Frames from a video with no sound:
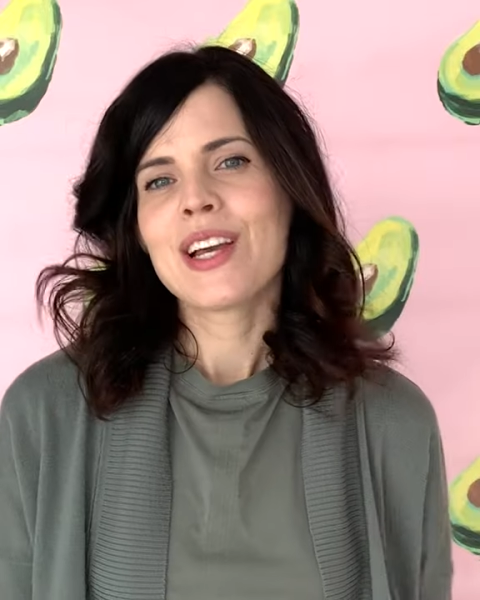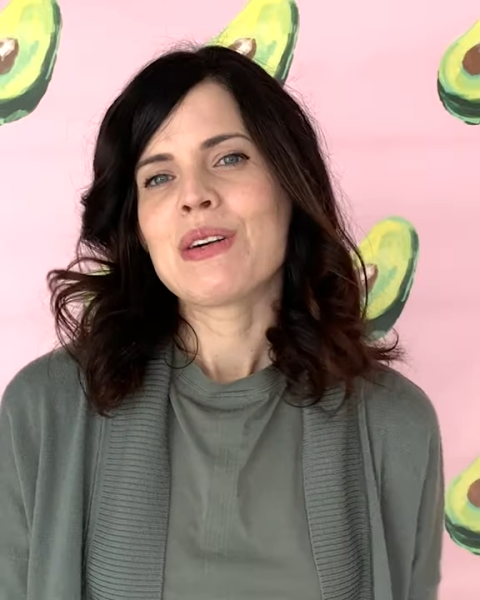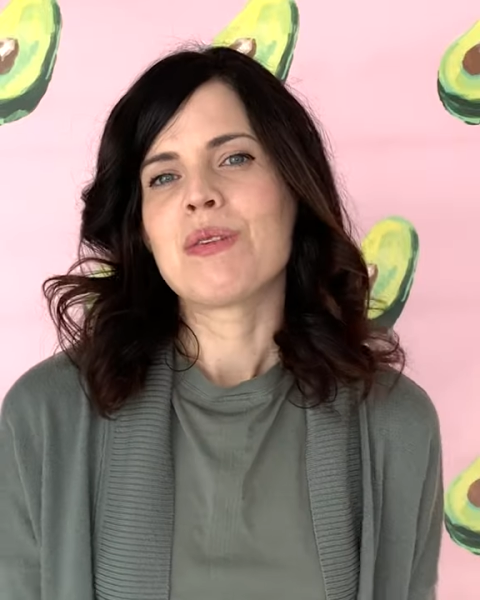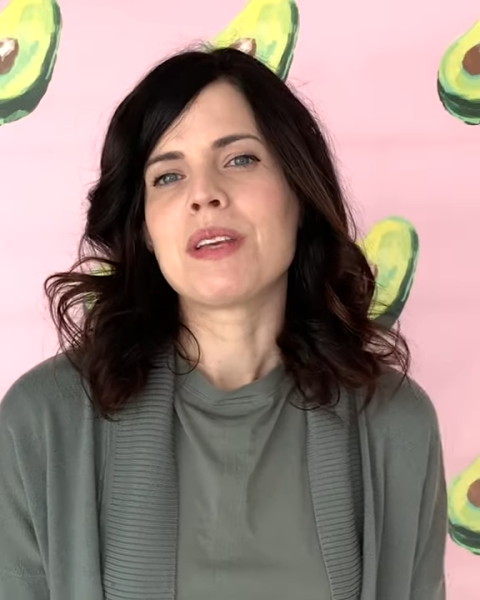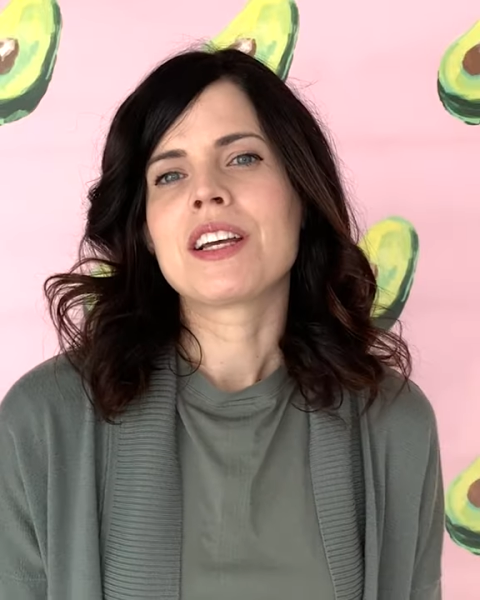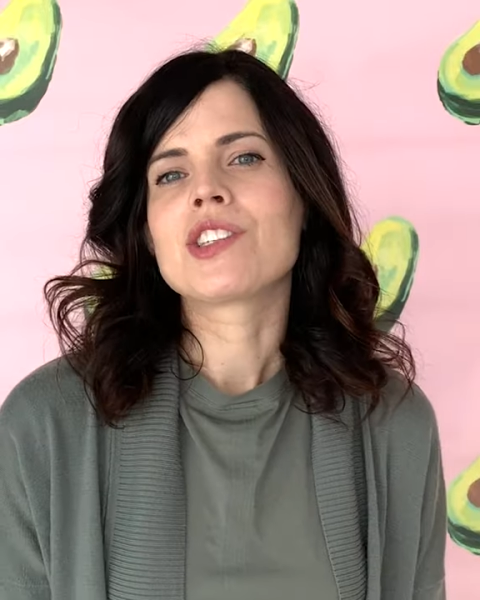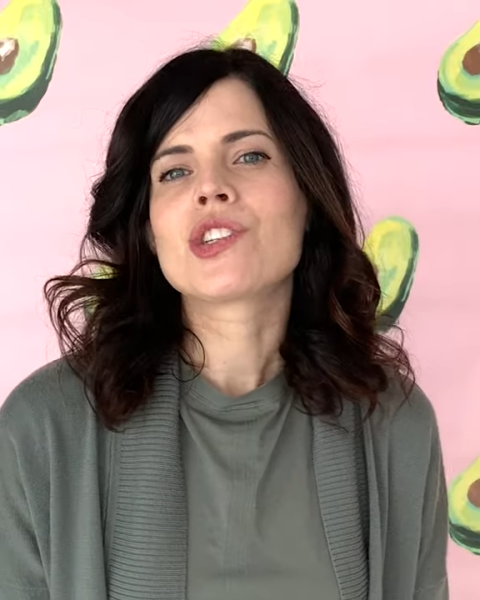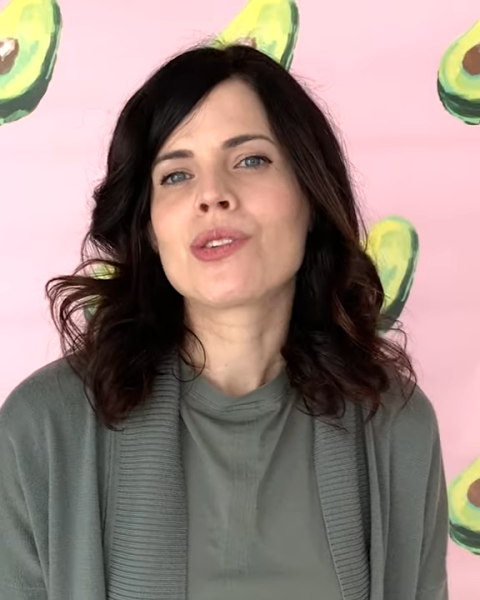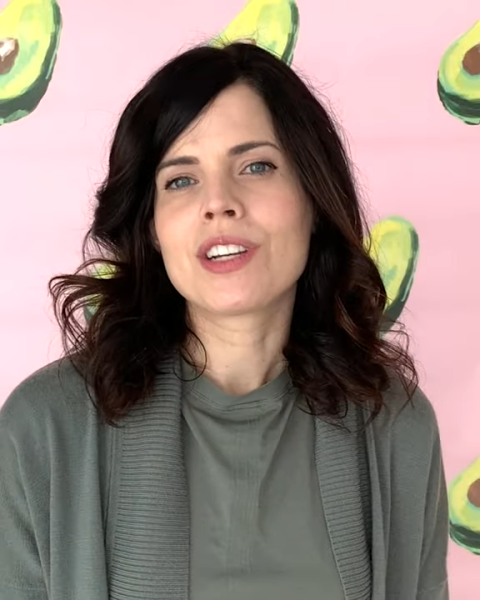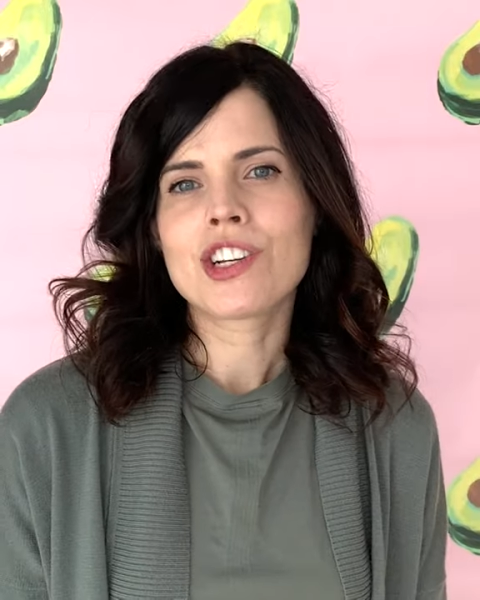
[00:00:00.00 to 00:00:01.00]
Well, because
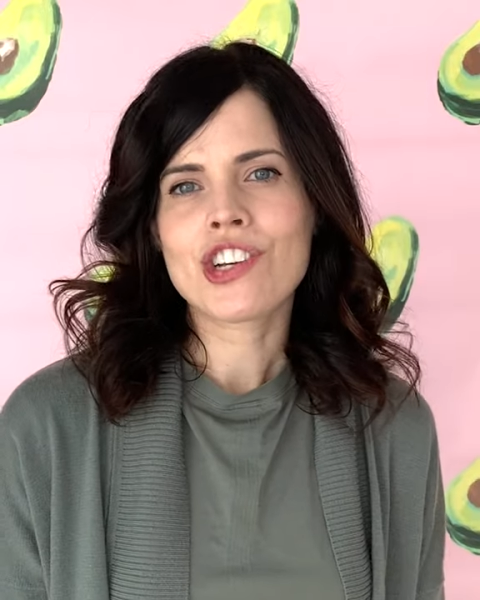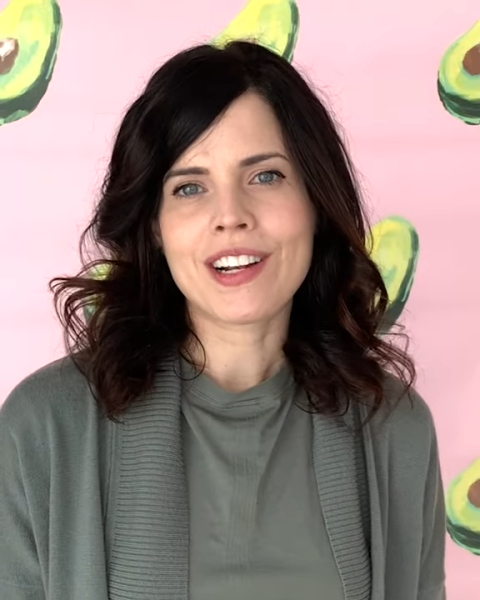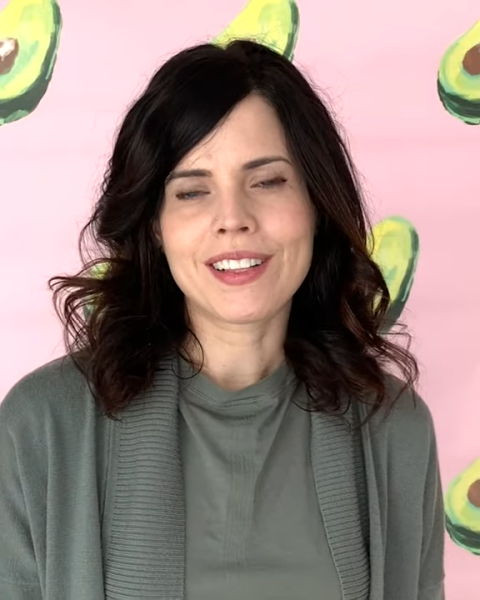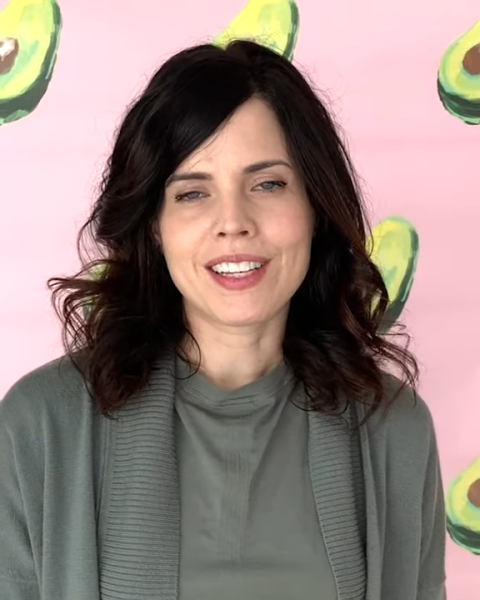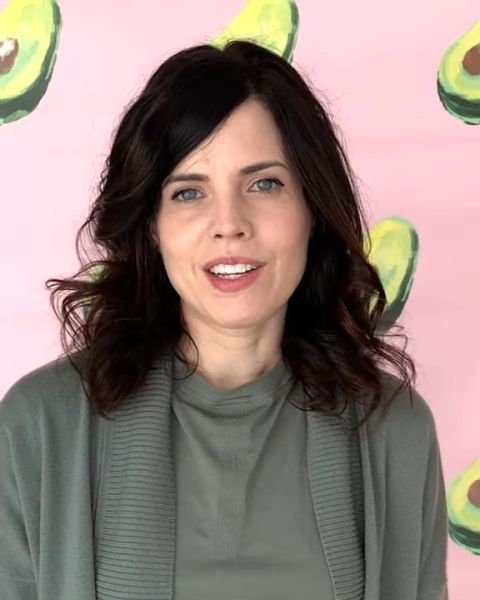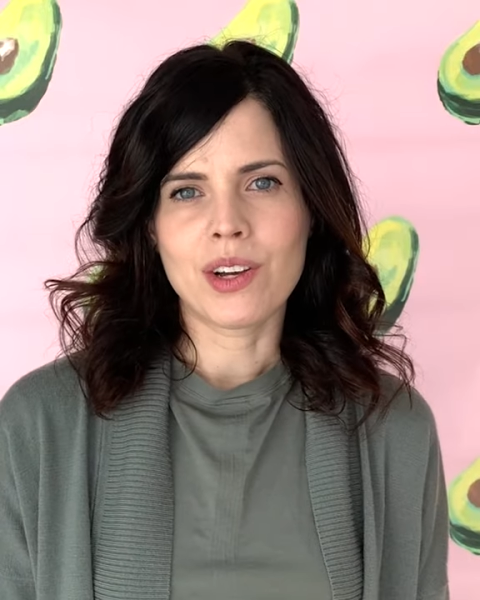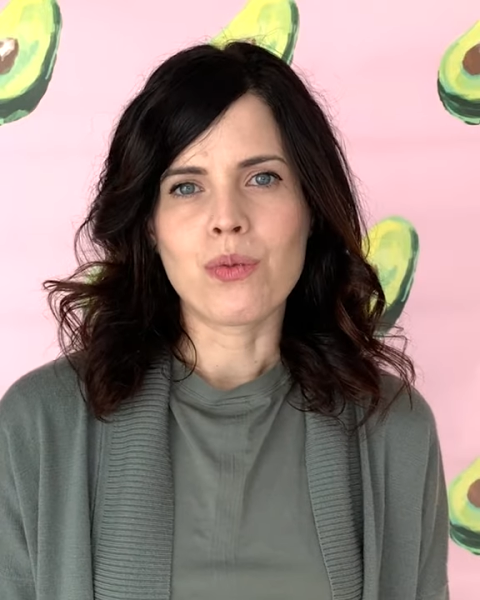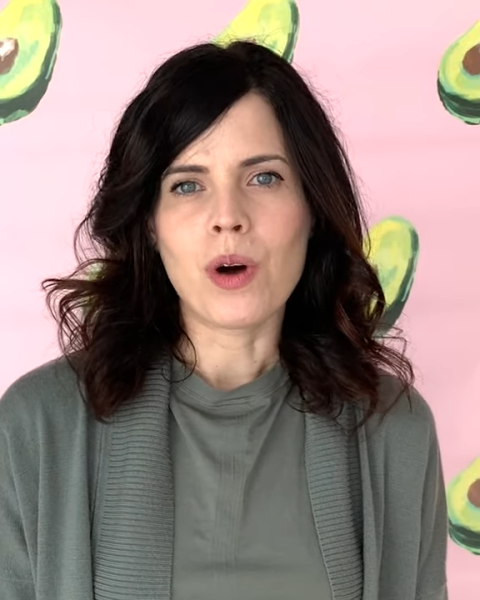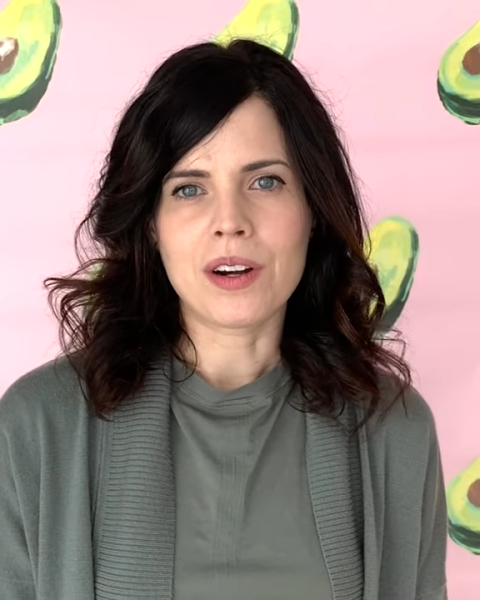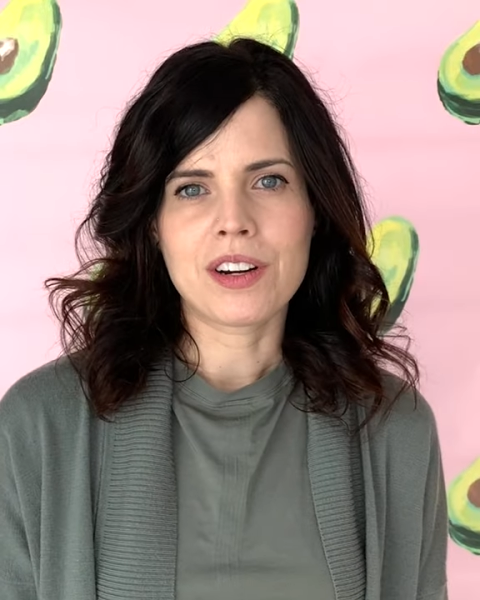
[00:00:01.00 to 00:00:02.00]
traditionally
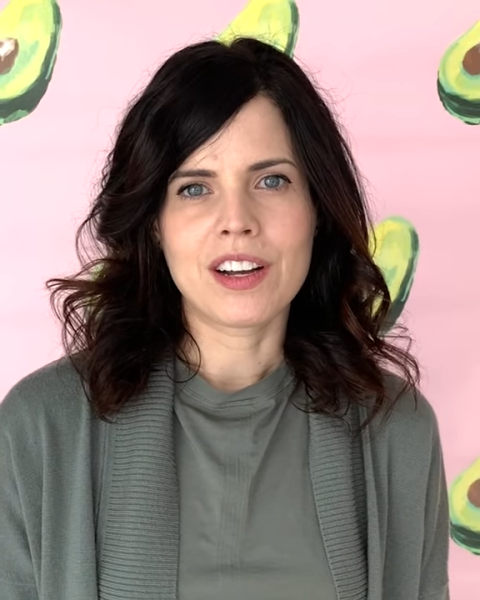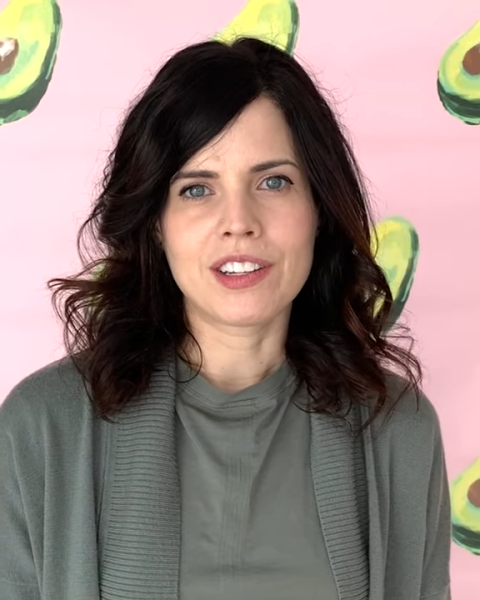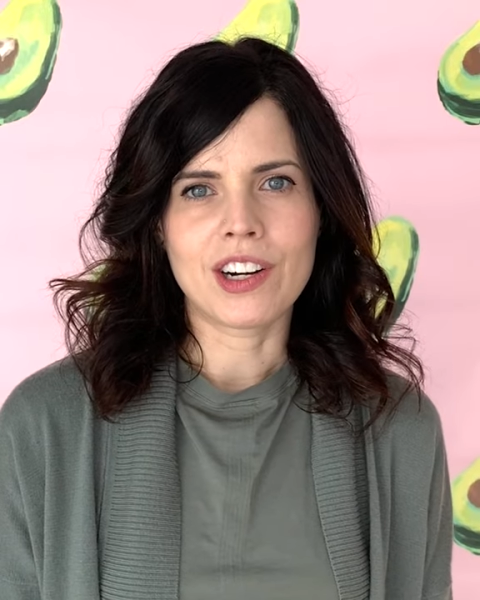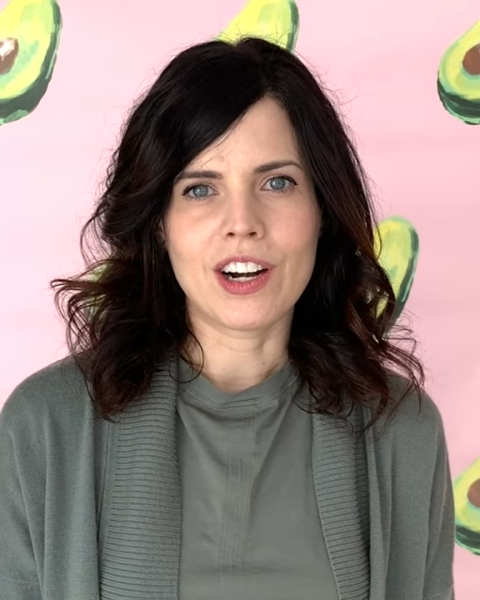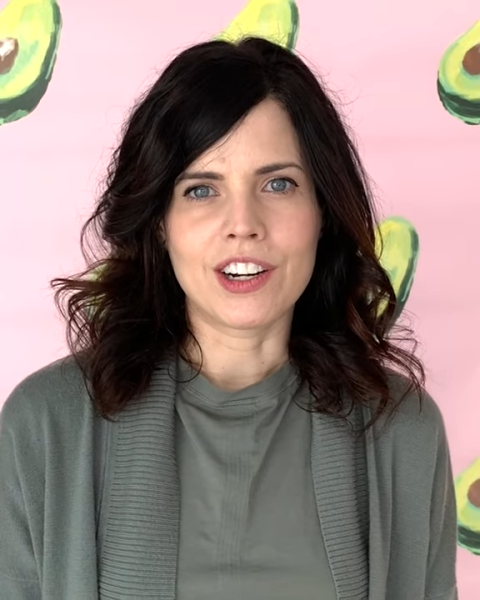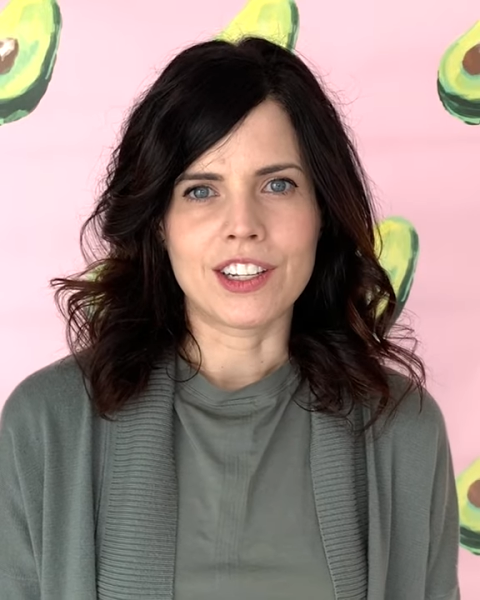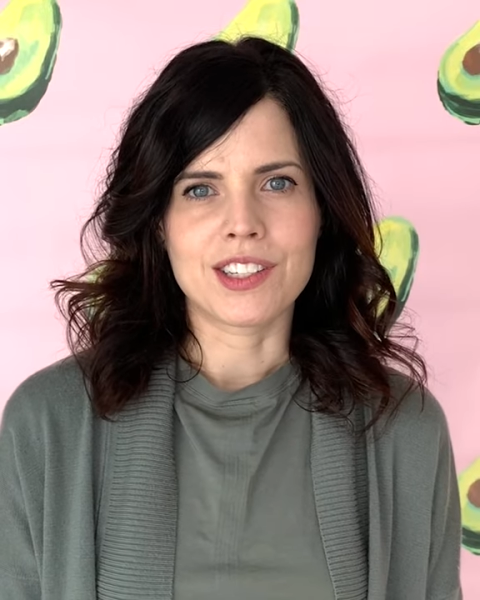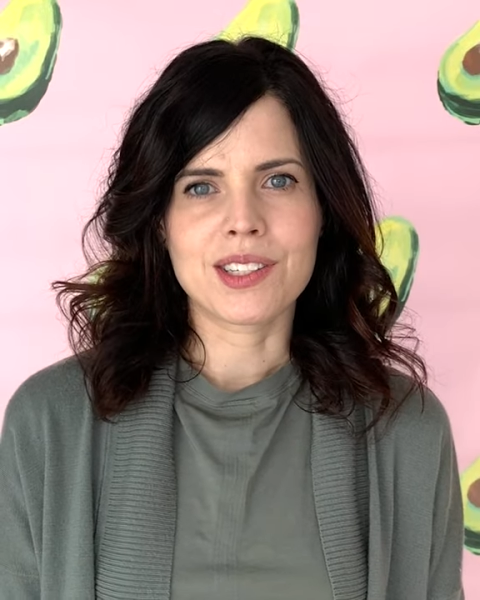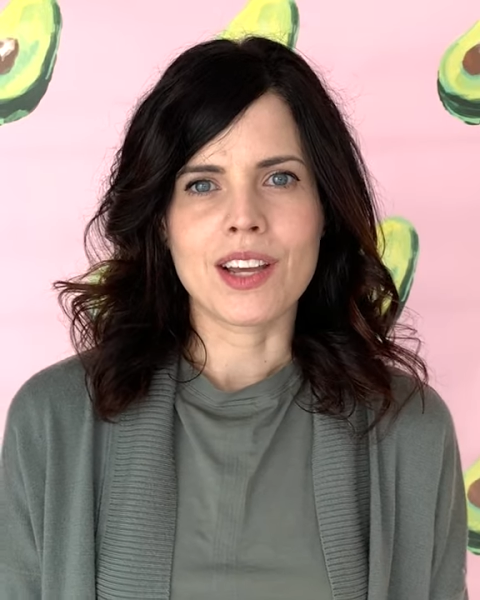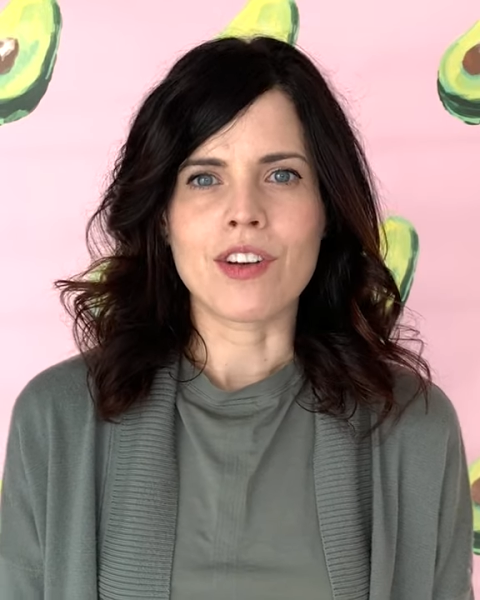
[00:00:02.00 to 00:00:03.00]
watercolor
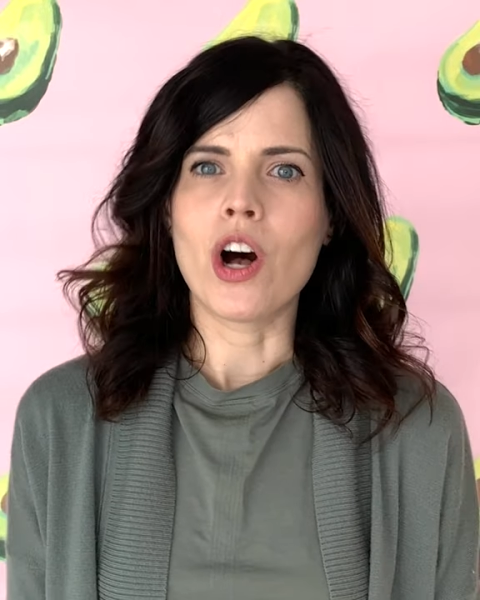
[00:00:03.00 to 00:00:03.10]
artists have